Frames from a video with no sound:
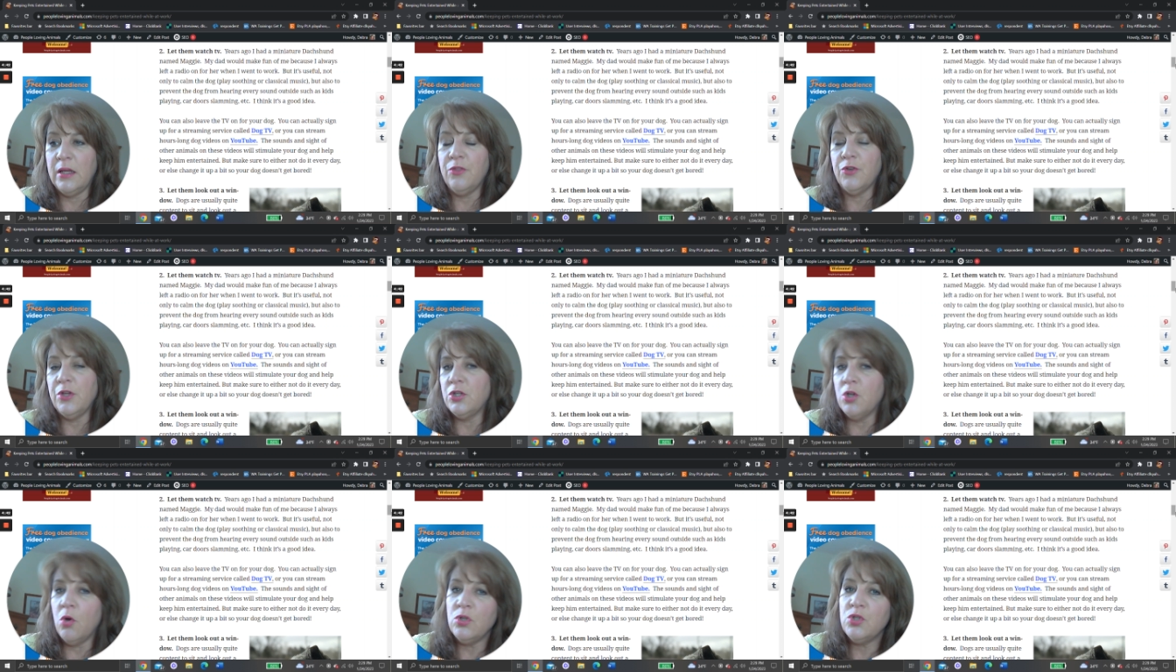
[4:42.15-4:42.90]
either you
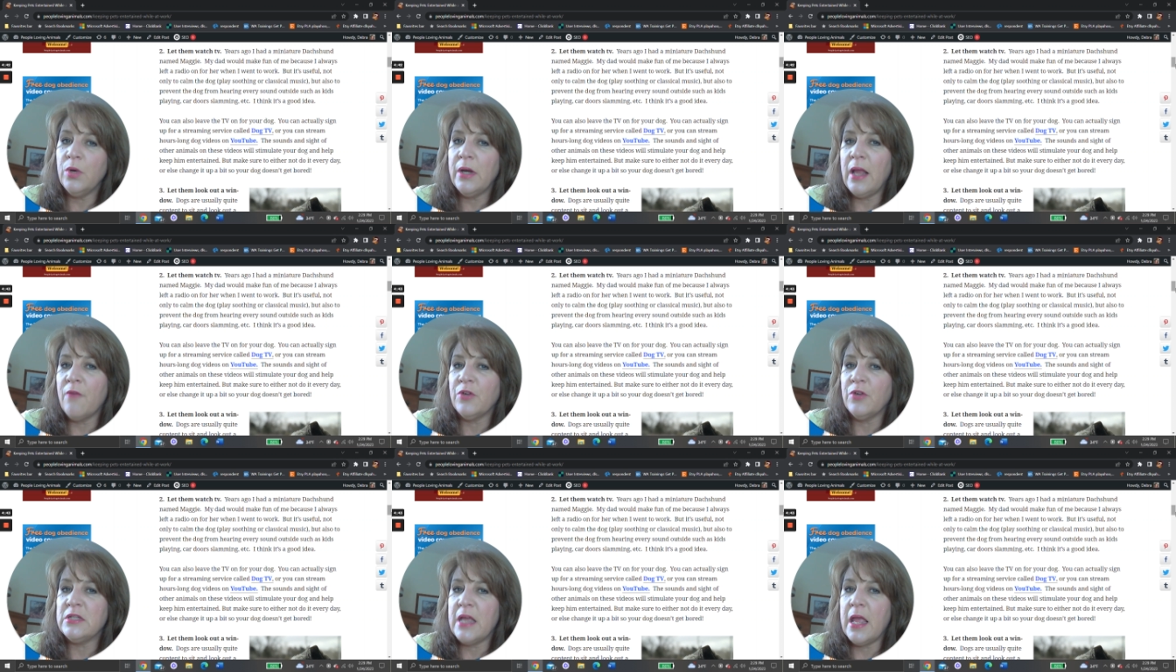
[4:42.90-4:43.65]
don't do it
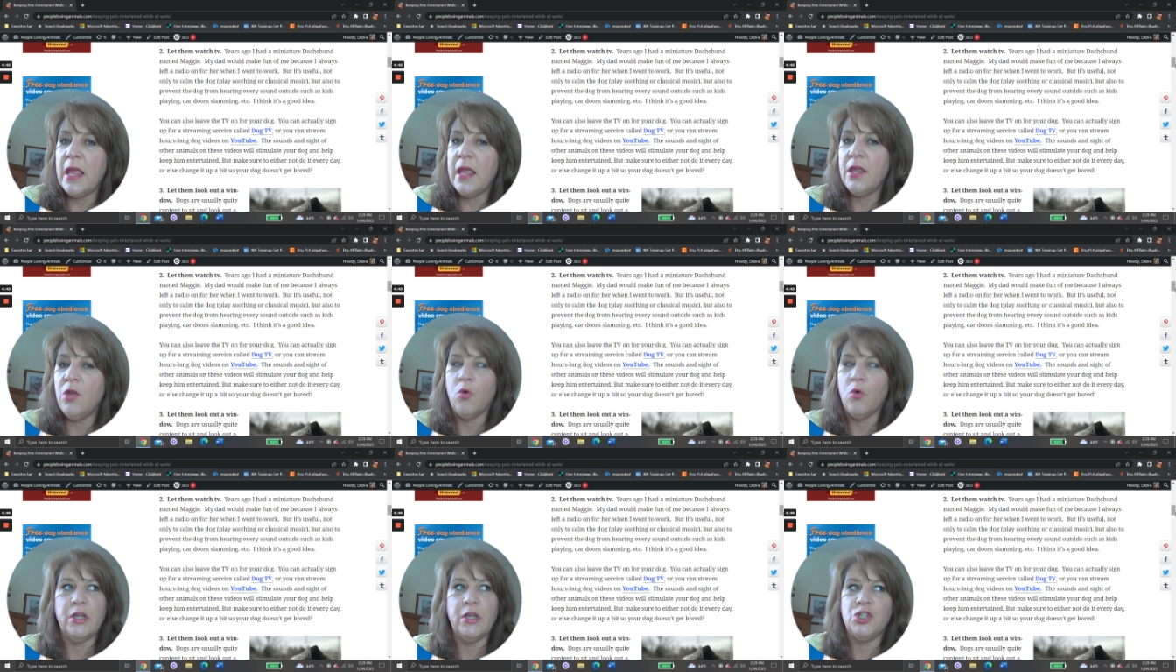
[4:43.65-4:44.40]
every day
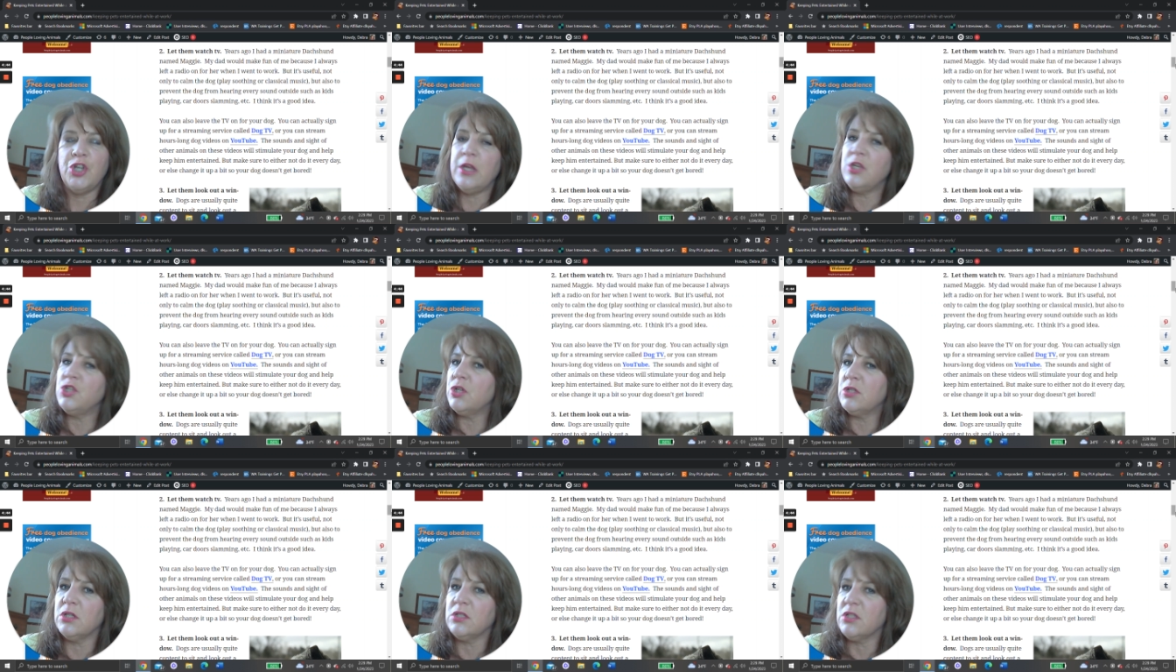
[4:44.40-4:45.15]
or you change
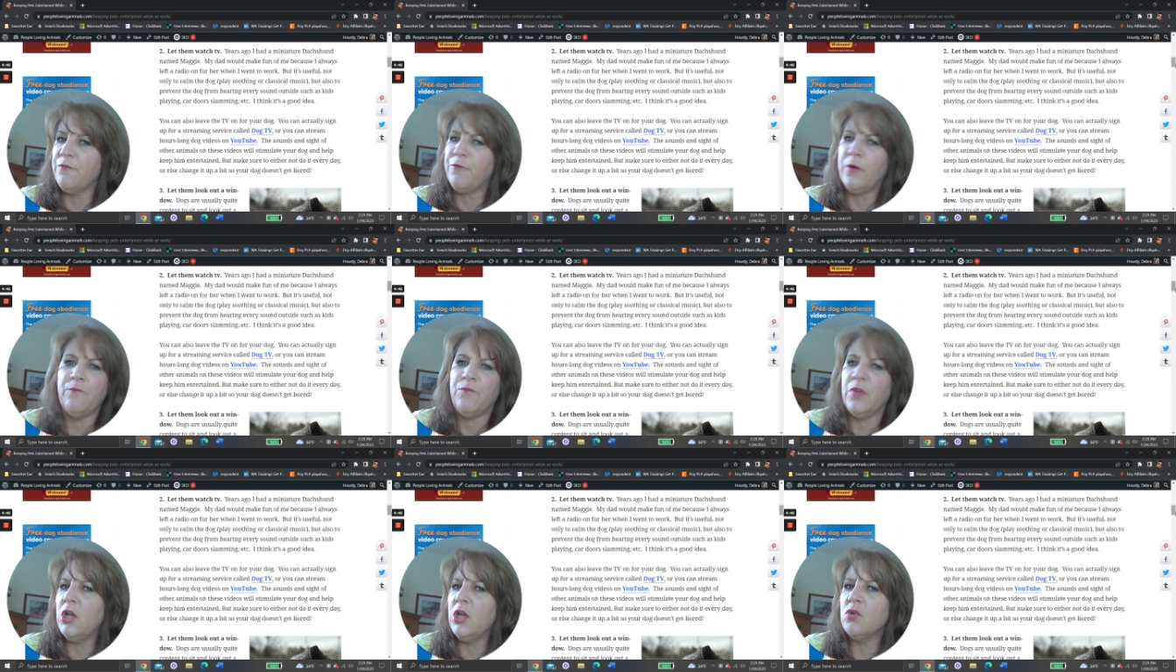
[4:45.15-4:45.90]
it to different
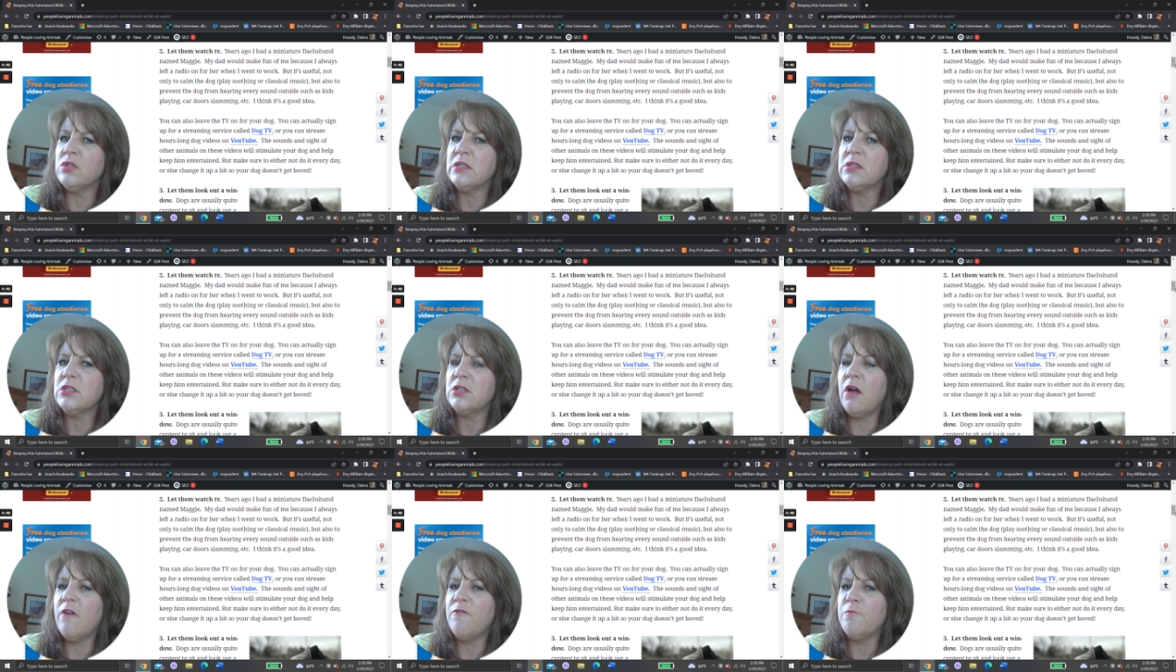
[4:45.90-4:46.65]
videos and
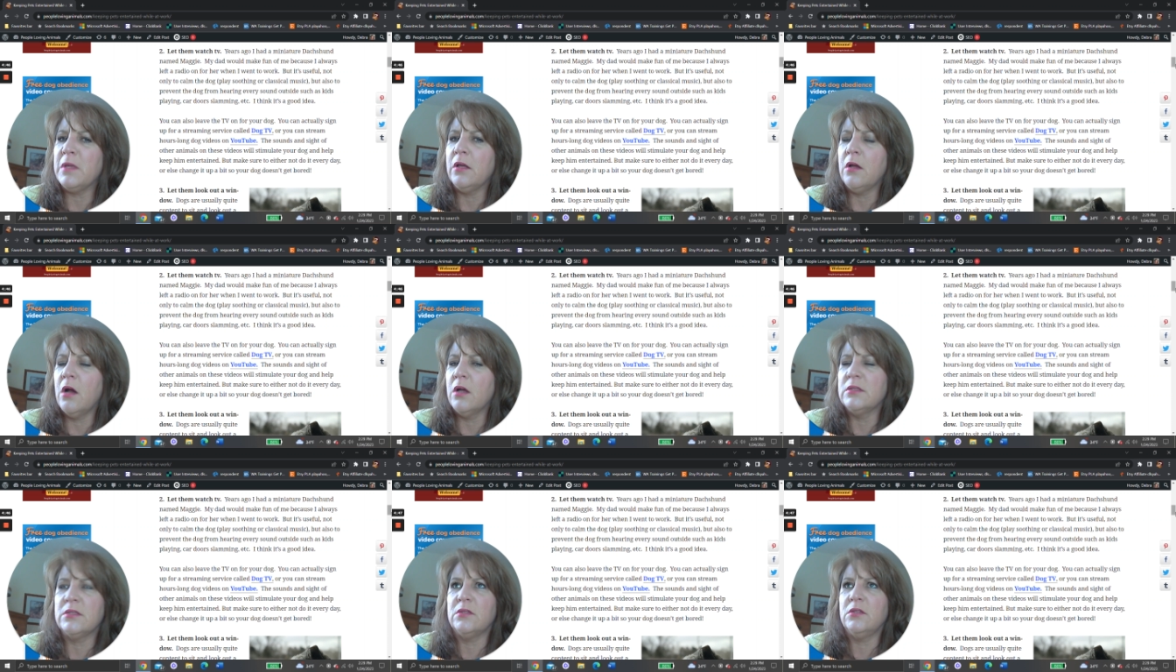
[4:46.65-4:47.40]
stuff
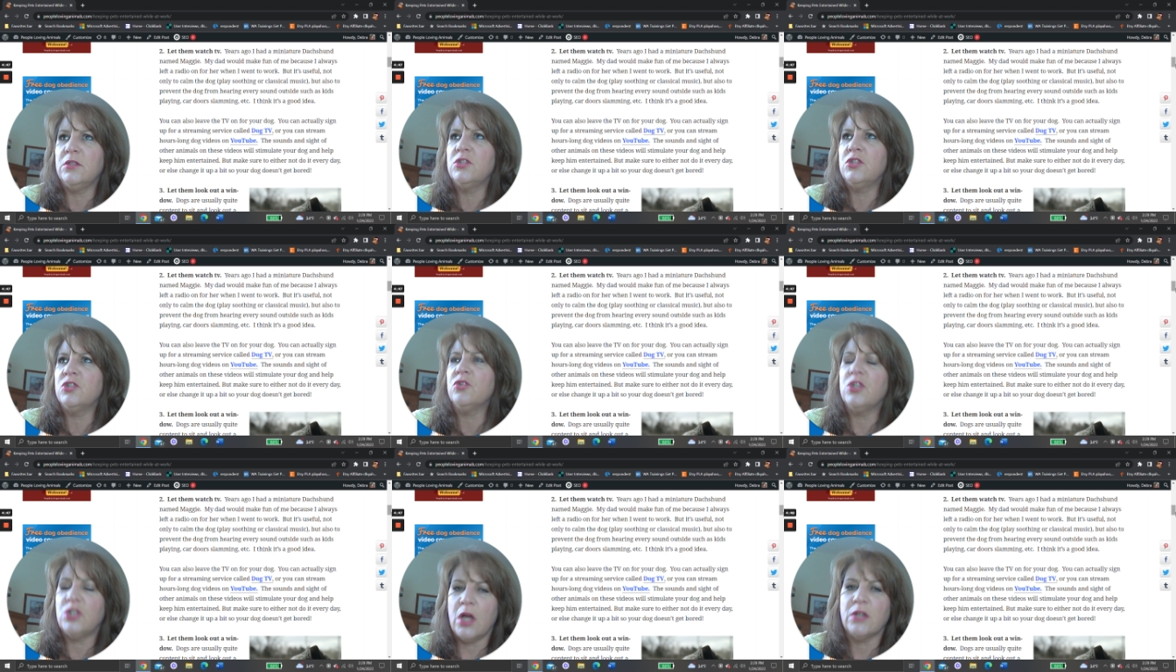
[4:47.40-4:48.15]
because so
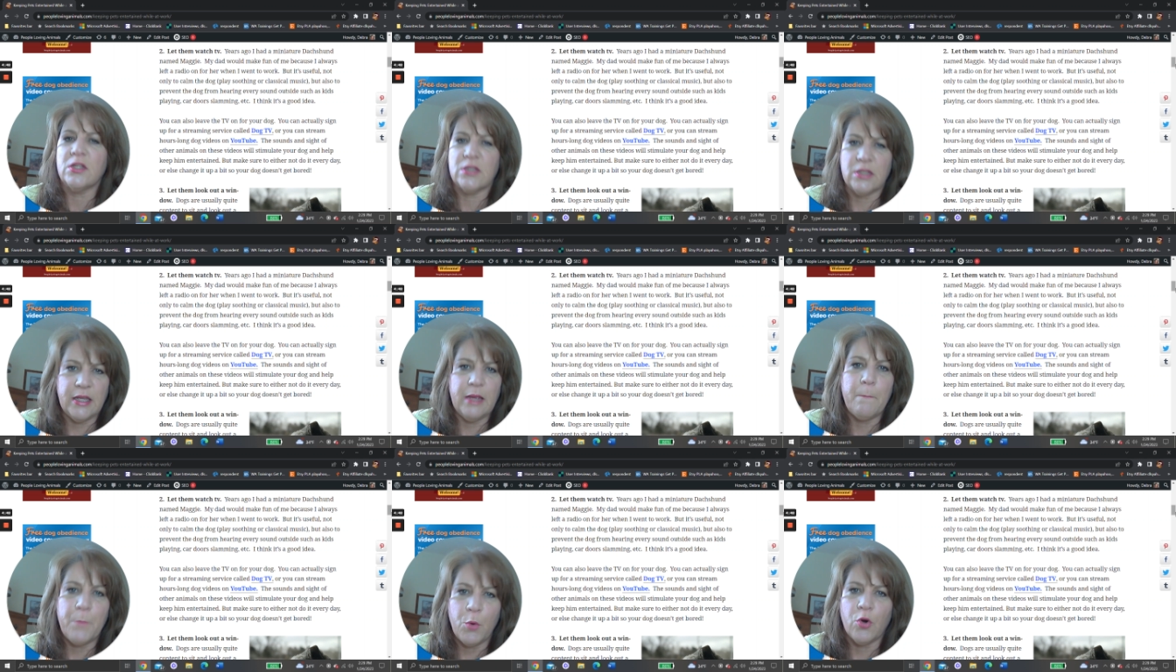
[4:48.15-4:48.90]
the dog doesn't
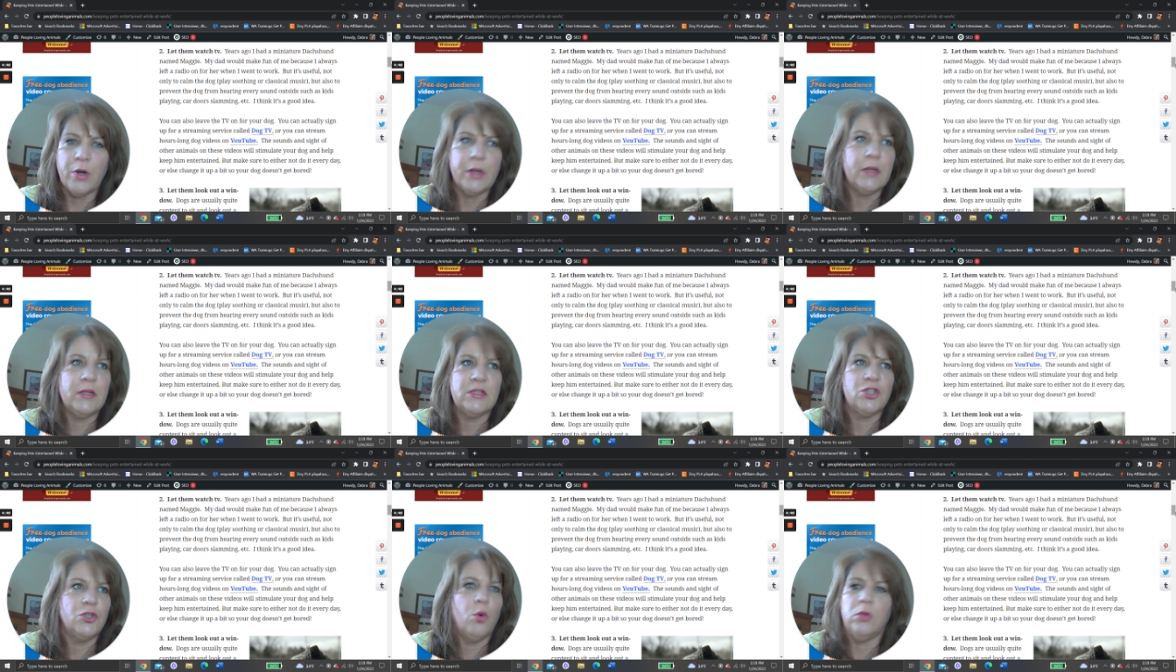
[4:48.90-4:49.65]
get bored and
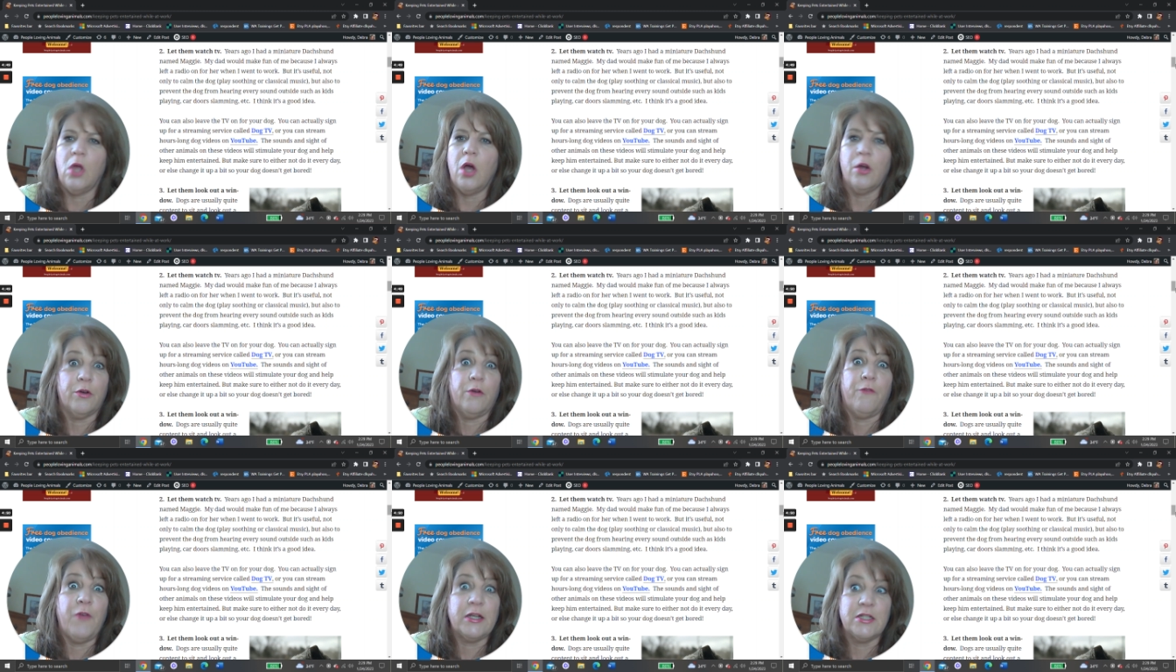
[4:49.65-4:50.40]
it's no longer
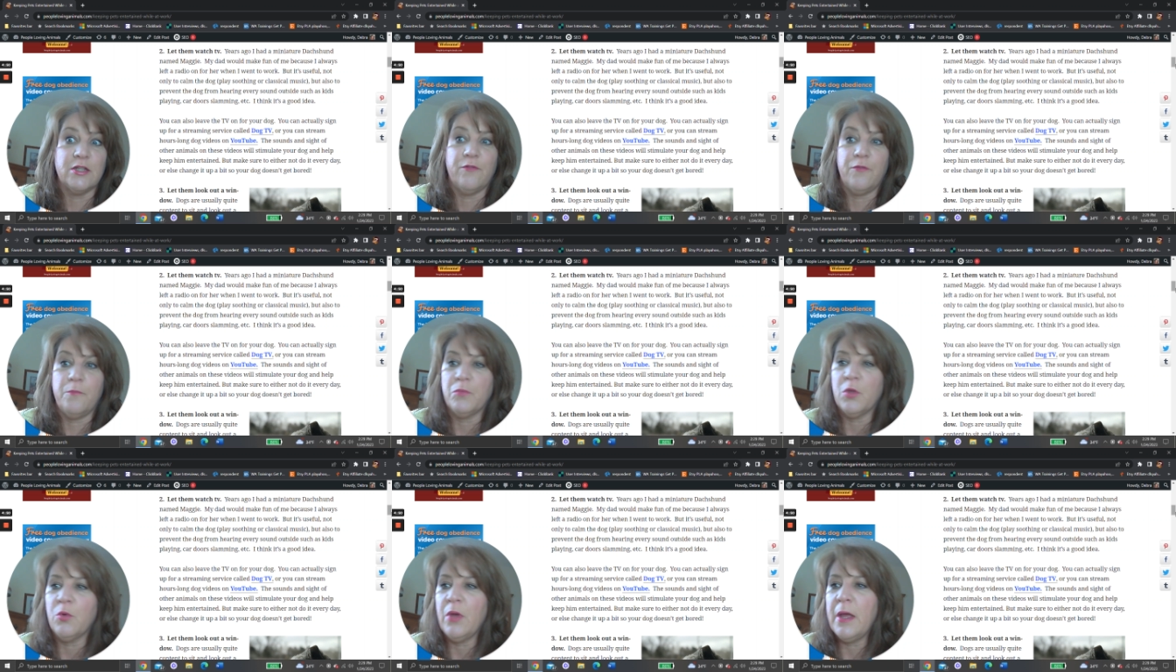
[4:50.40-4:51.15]
effective.
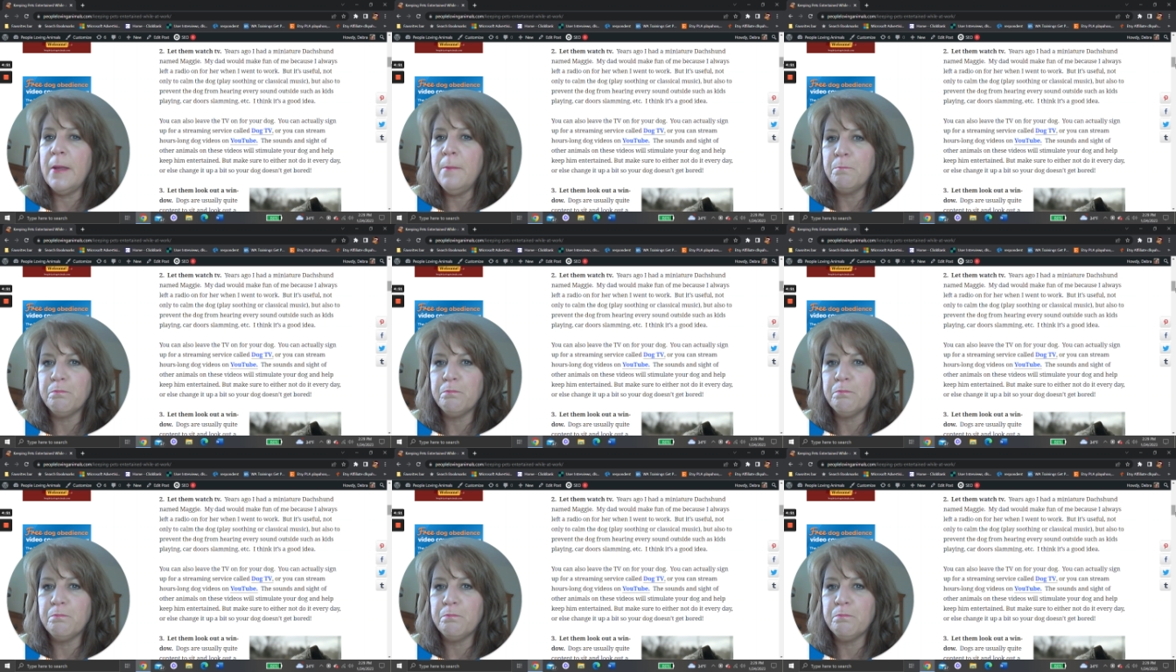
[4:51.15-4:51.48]
Okay.